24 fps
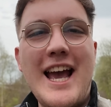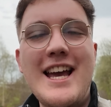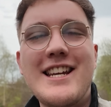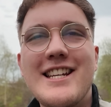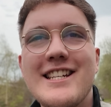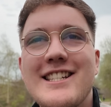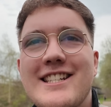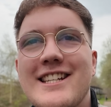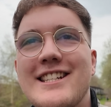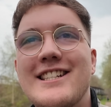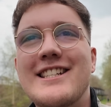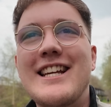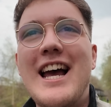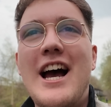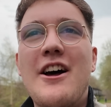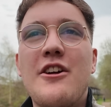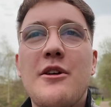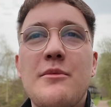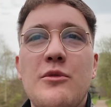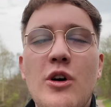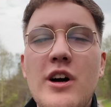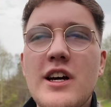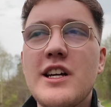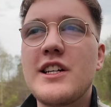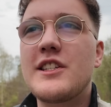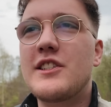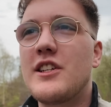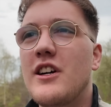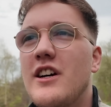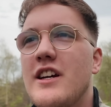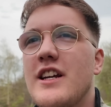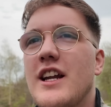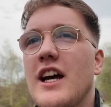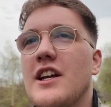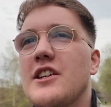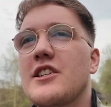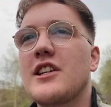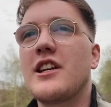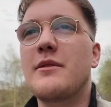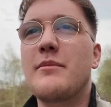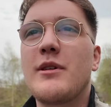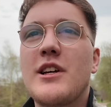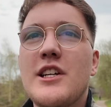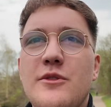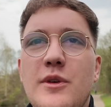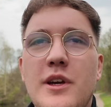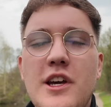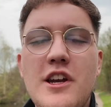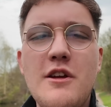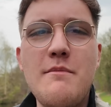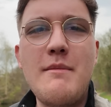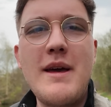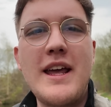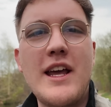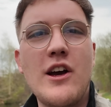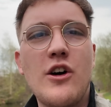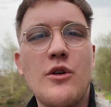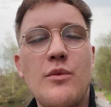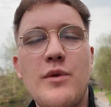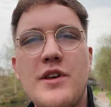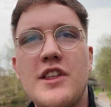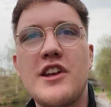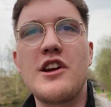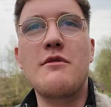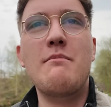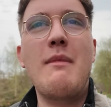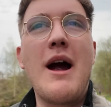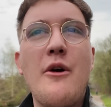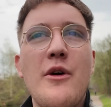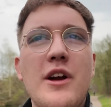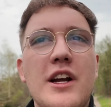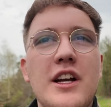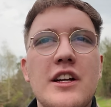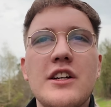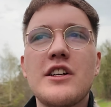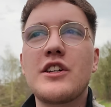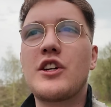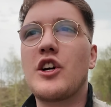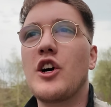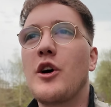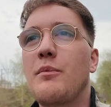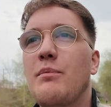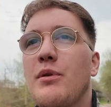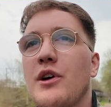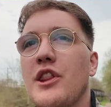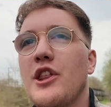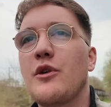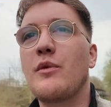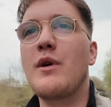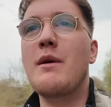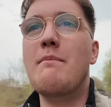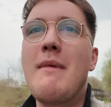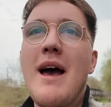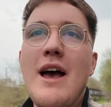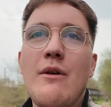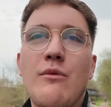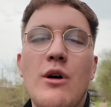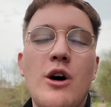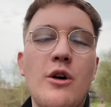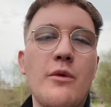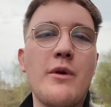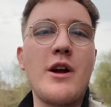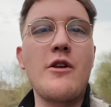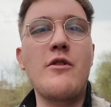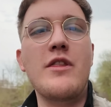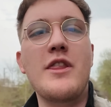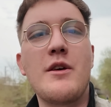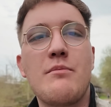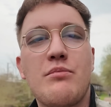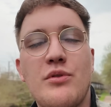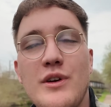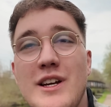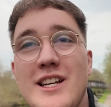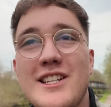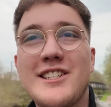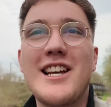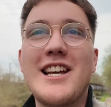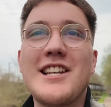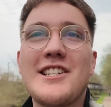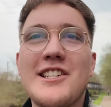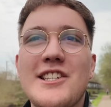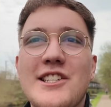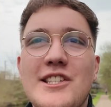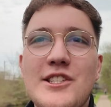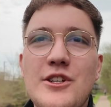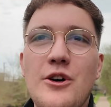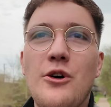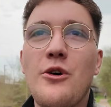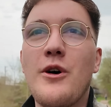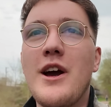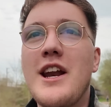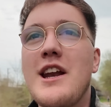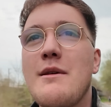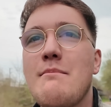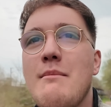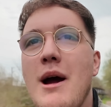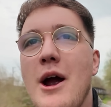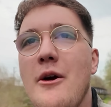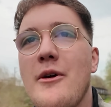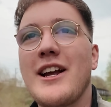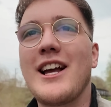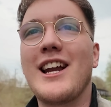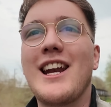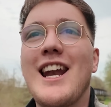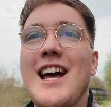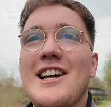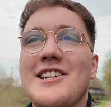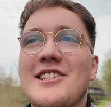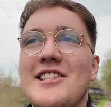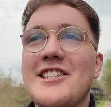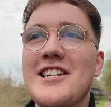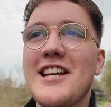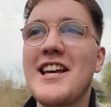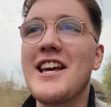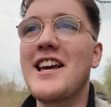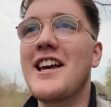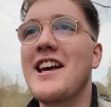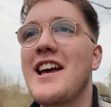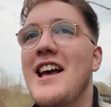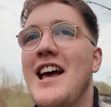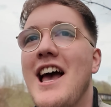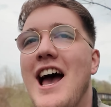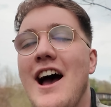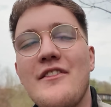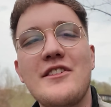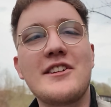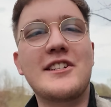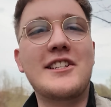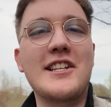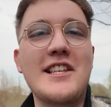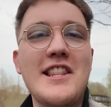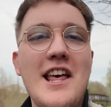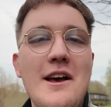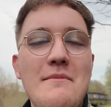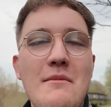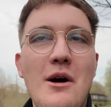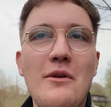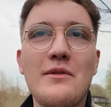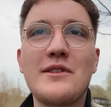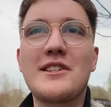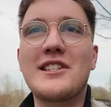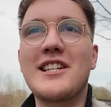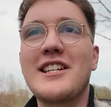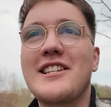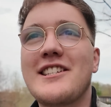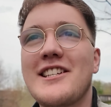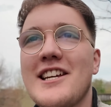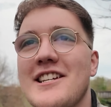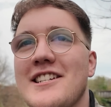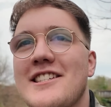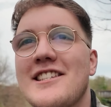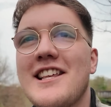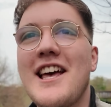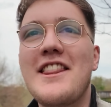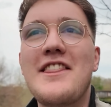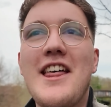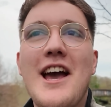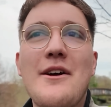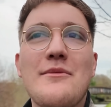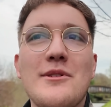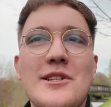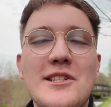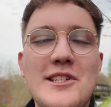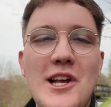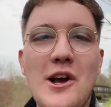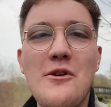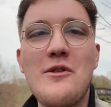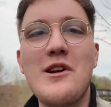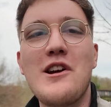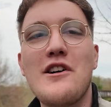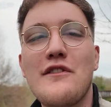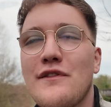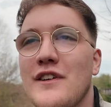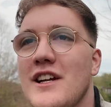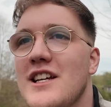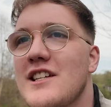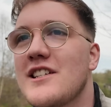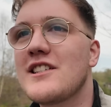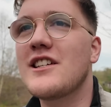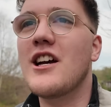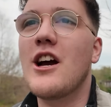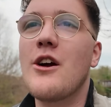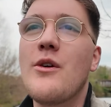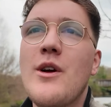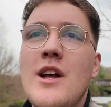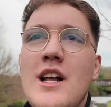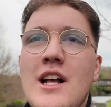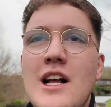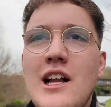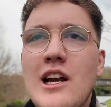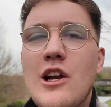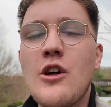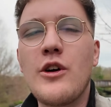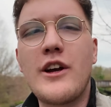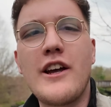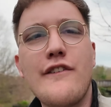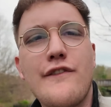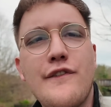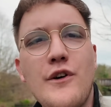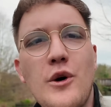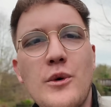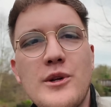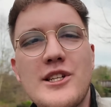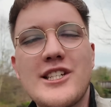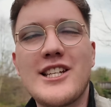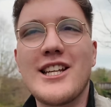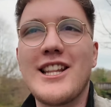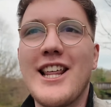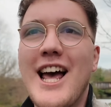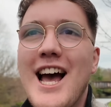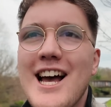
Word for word: to head into town. I'm quite excited actually because we're going to meet up with an American couple that we met while we were in the preseason tour in America last year. Haven't seen them Obviously, since then they were so lovely, so looking forward to